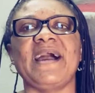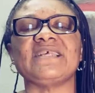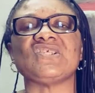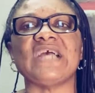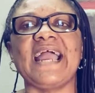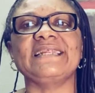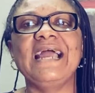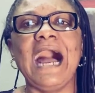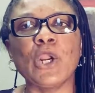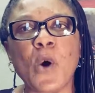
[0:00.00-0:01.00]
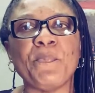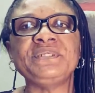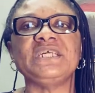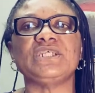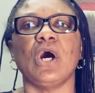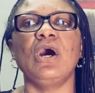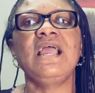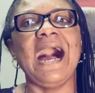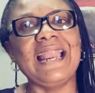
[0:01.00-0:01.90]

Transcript: by the side and open the door